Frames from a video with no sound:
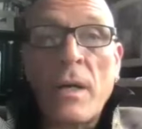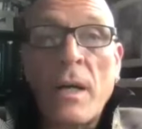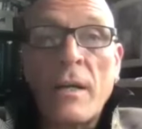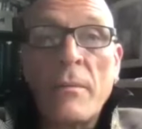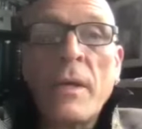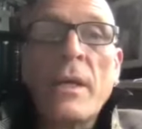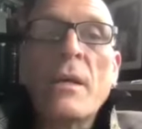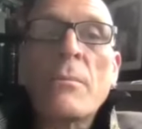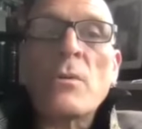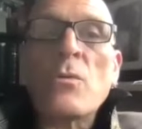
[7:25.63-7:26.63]

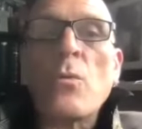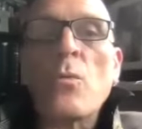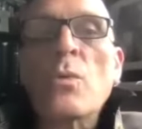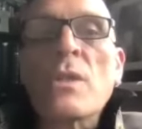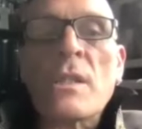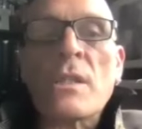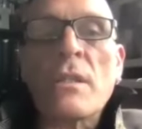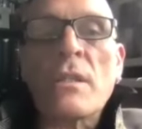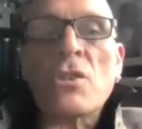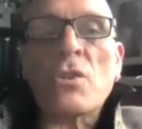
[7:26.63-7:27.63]
But was this
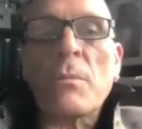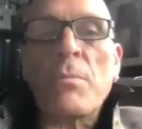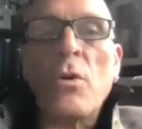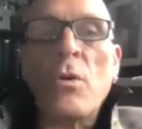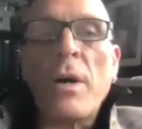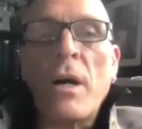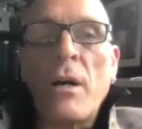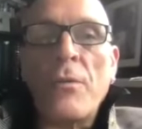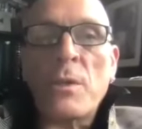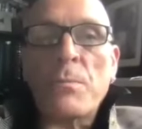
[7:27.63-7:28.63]
initial important part
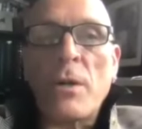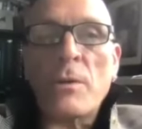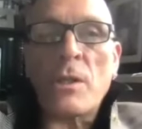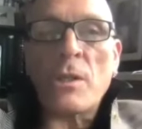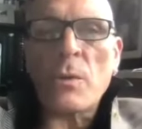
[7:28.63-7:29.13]
of this process?